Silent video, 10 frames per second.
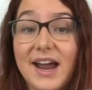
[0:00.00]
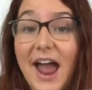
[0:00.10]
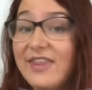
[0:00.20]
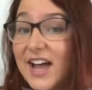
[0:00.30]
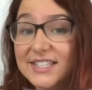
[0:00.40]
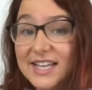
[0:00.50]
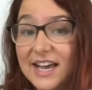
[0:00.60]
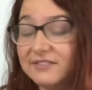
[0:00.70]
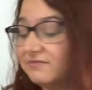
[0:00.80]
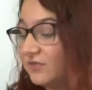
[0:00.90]
And that's
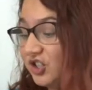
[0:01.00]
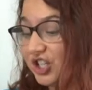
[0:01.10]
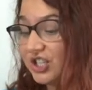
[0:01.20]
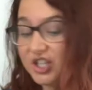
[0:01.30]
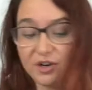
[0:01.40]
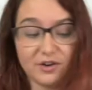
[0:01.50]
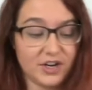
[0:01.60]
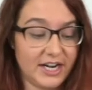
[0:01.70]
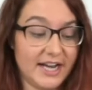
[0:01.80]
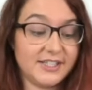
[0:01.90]
it, just 2
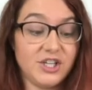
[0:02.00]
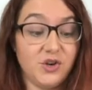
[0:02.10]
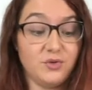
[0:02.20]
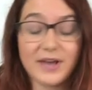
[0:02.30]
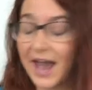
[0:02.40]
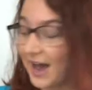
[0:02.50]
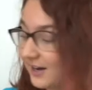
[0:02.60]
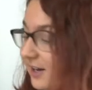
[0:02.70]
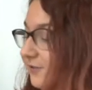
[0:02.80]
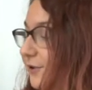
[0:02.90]
ingredients. You can,
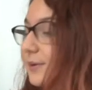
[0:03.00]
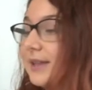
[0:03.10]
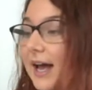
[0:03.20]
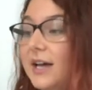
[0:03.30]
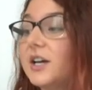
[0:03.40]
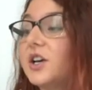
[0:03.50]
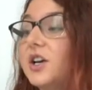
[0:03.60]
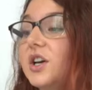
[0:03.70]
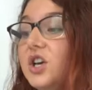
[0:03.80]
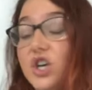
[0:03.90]
if you would like,
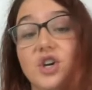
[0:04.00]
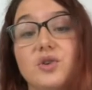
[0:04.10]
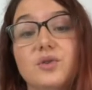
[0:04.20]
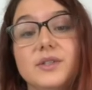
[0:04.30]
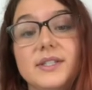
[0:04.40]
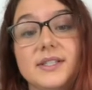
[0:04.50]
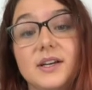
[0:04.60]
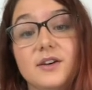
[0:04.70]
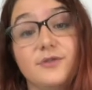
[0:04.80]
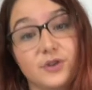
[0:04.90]
use
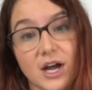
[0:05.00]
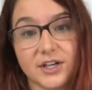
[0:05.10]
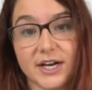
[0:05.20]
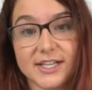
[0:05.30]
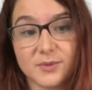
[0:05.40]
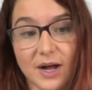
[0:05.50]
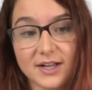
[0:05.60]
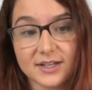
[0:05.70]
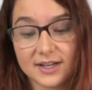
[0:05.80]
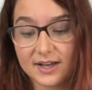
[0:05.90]
food coloring as well,
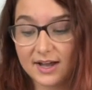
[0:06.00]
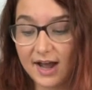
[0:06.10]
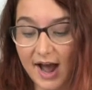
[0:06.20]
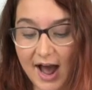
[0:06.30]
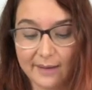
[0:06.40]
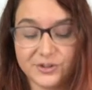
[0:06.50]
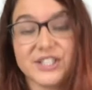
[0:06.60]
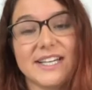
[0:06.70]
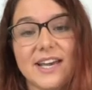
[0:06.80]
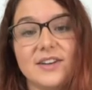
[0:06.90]
just
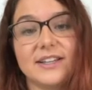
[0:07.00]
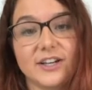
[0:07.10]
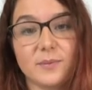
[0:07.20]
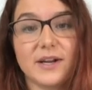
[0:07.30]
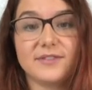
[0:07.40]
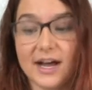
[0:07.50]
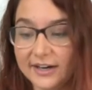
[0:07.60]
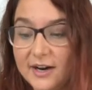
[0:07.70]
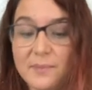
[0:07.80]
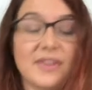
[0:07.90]
to give it a little bit of
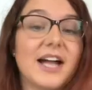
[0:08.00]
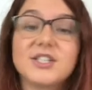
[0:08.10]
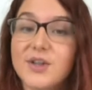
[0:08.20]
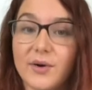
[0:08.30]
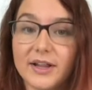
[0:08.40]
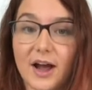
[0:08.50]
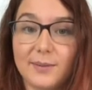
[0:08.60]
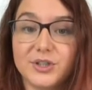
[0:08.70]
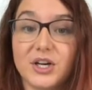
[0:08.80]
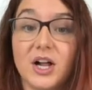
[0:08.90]
color, but that's totally
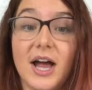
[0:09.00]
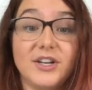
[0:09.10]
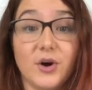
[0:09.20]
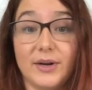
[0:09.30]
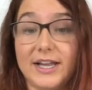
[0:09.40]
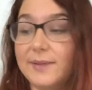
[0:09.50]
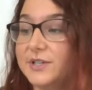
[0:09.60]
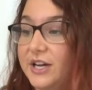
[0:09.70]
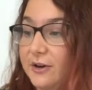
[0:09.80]
optional and totally up to you.